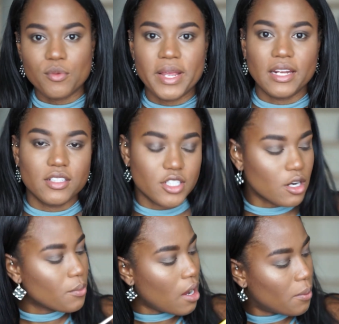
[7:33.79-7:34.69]
for my inner tear
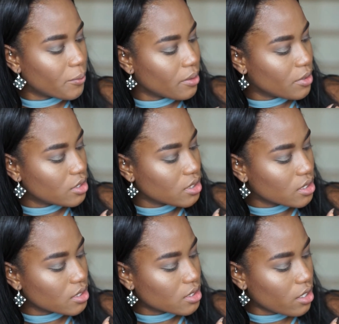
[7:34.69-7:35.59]
duct pop, I'm going to be using
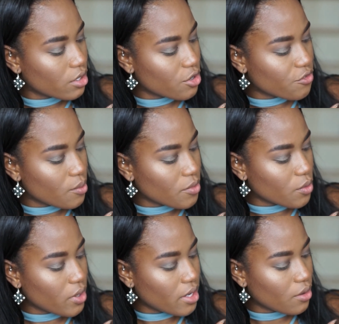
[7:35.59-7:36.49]
this color from
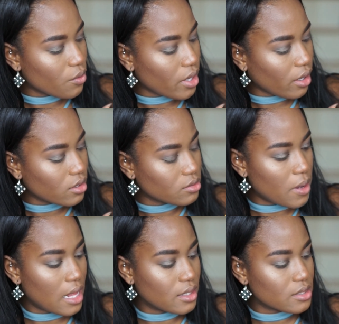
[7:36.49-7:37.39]
the WetnWild
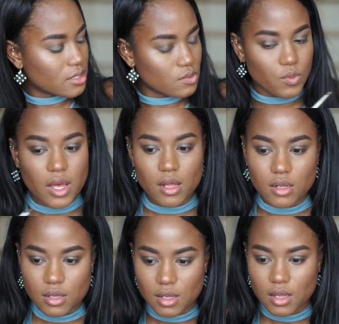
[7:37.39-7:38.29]
palette as
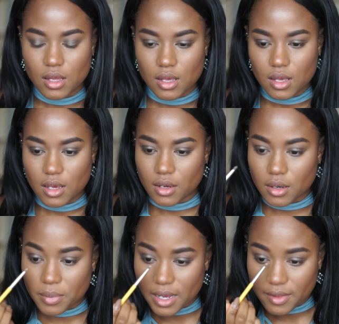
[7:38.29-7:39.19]
well. I'm
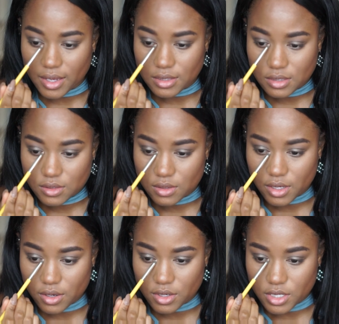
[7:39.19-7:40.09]
going to apply that to
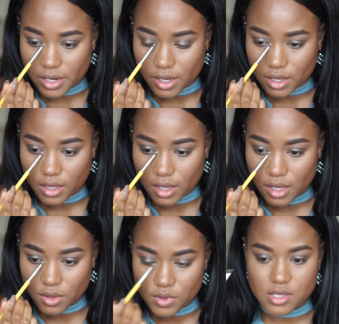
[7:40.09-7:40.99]
the inner tear duct.
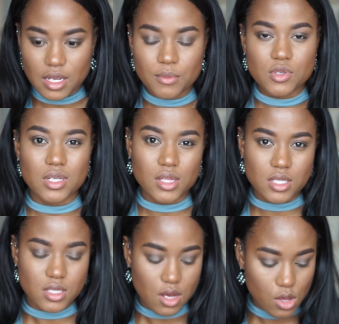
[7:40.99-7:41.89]
And the reason I'm using
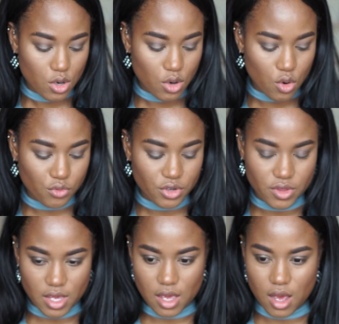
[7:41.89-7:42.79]
this color over
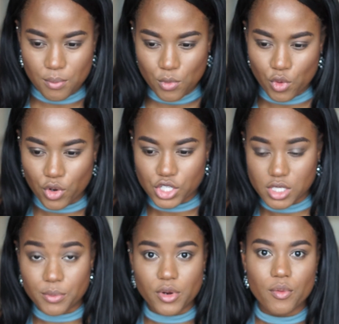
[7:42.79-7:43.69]
a more
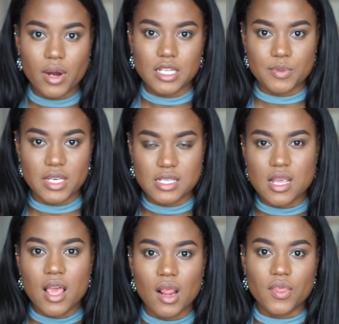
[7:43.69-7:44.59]
shimmery one is because
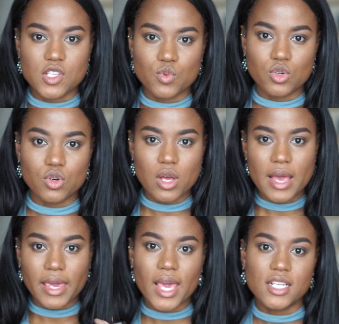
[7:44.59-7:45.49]
this will
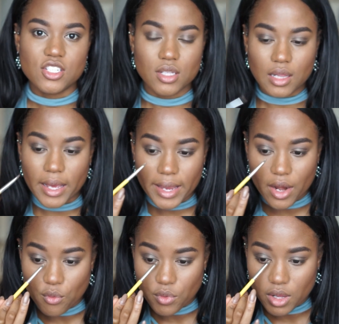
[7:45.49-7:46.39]
catch the light
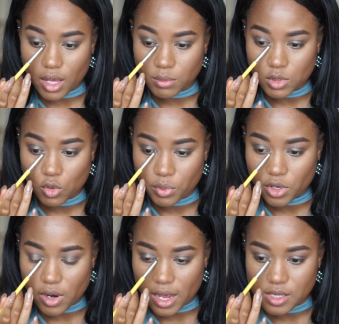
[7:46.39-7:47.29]
and really help to open
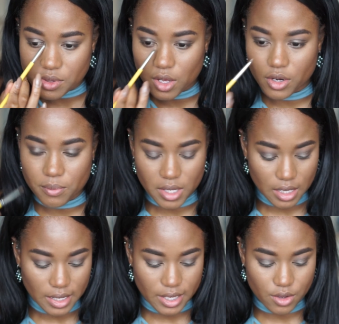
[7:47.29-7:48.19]
your eyes without it being
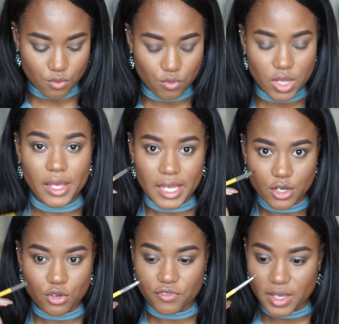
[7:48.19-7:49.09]
like
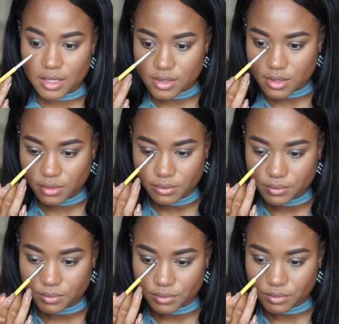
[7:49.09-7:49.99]
in your face.
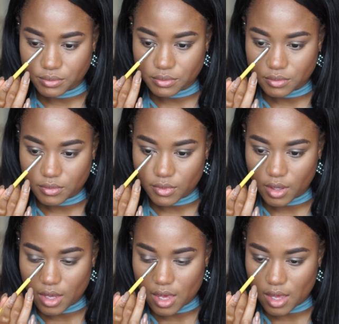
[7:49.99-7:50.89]

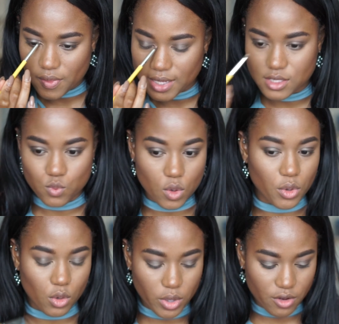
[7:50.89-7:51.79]
And that's what
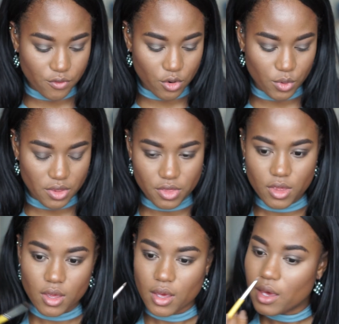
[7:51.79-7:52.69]
we're going for with
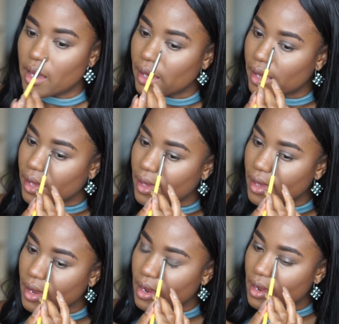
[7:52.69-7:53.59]

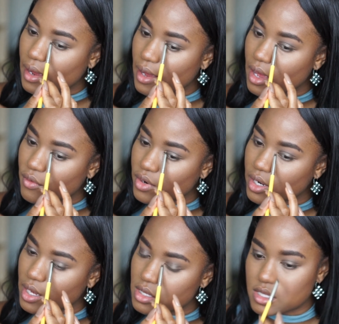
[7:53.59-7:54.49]
a
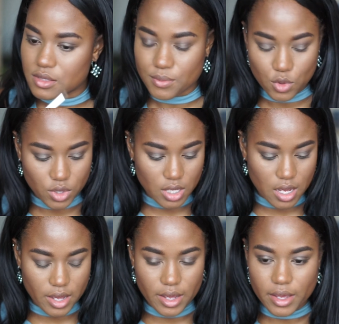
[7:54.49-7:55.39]
everyday smoky
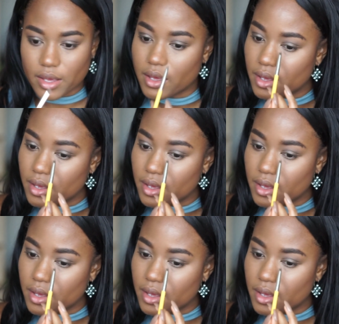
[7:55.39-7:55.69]
eye.